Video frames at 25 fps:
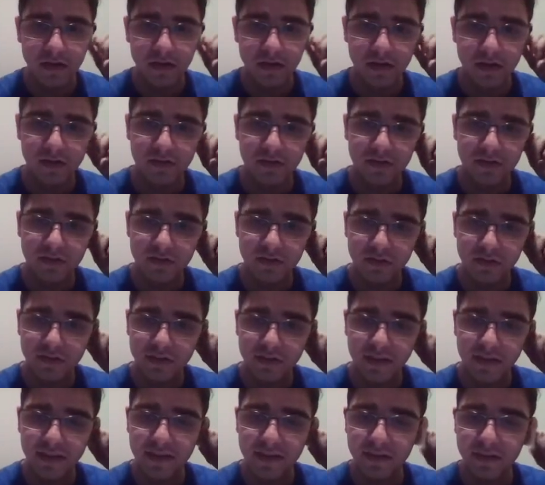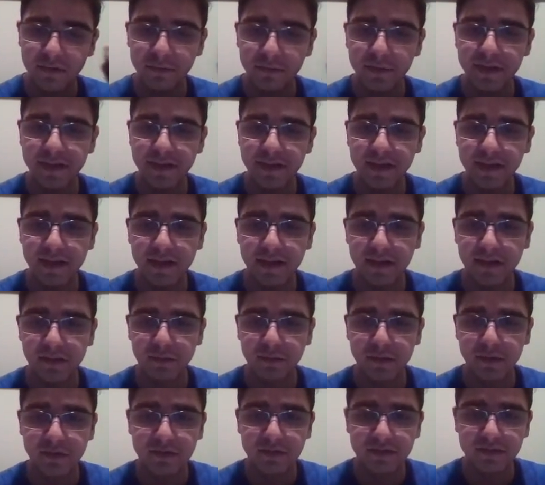So then we get a
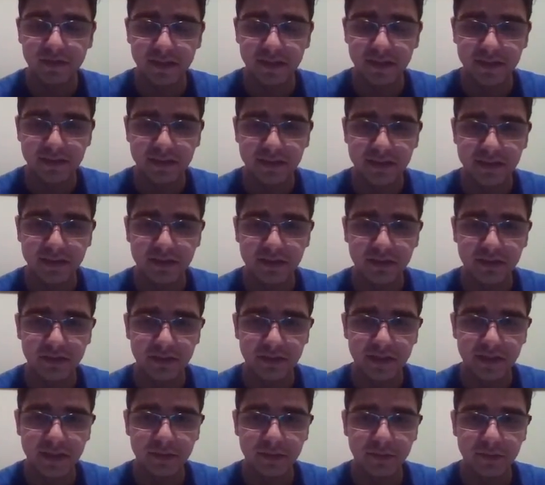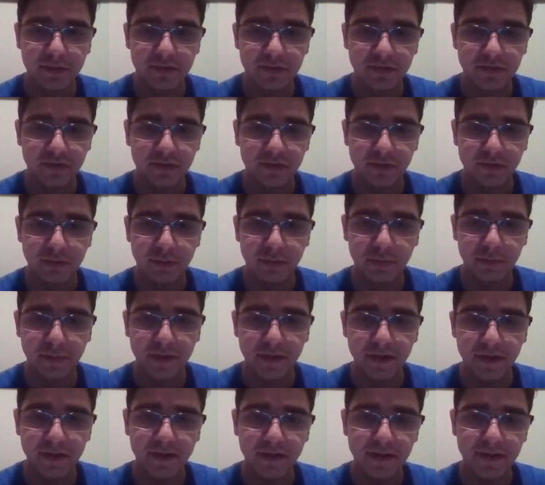move like d3, which was
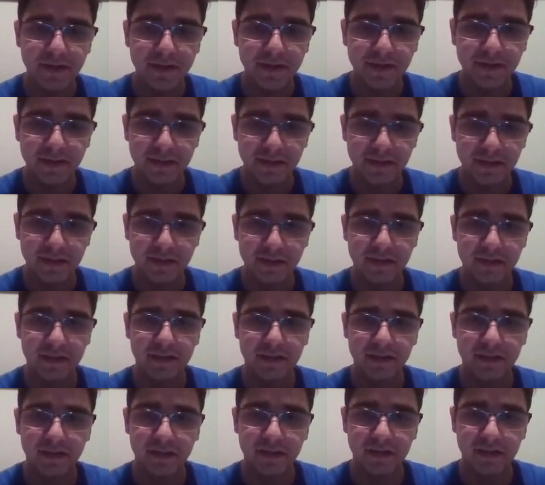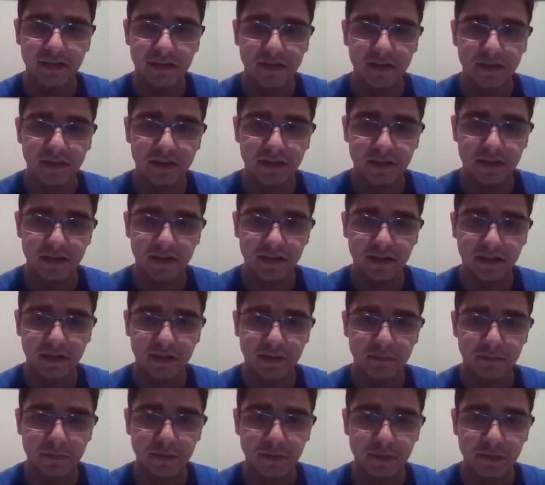preparing
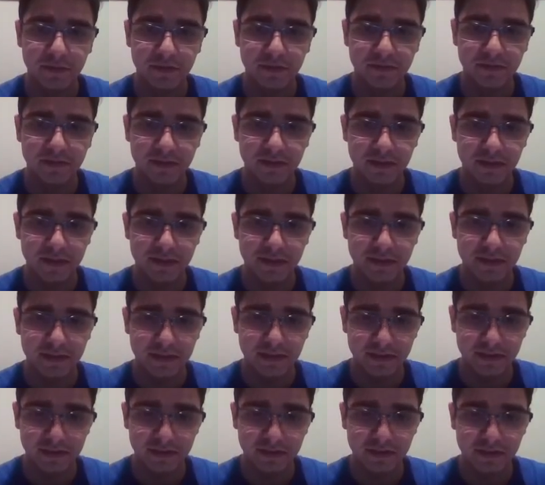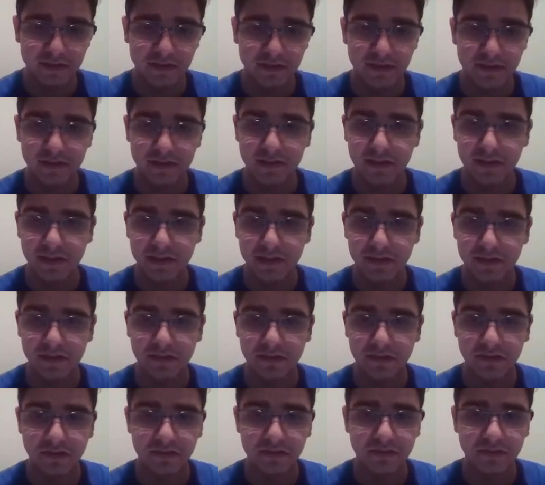a move like knight
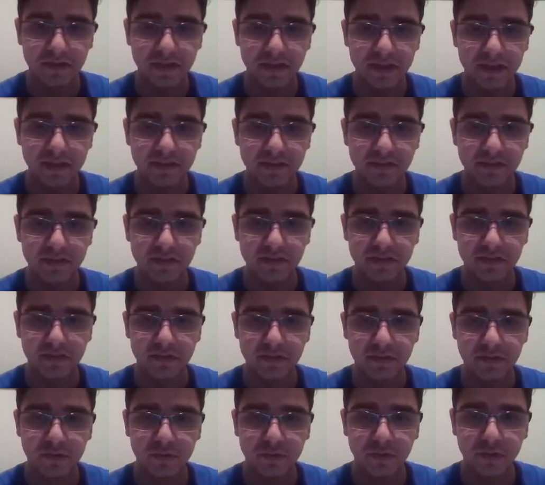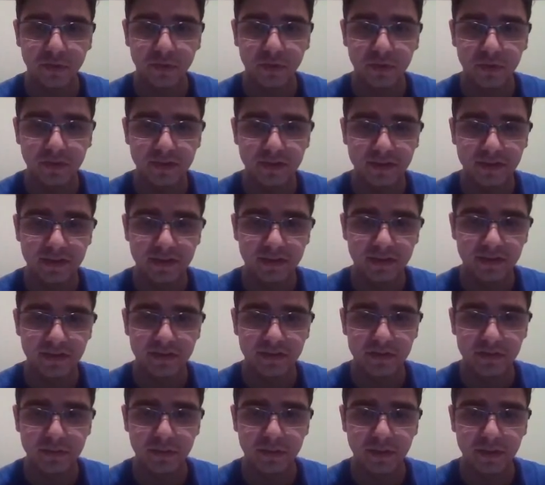g5, just controlling this
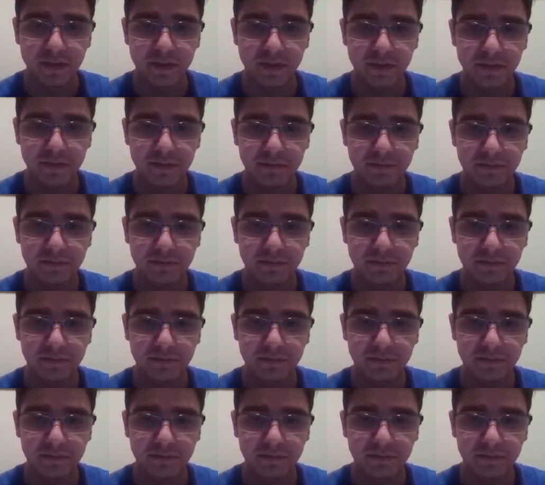square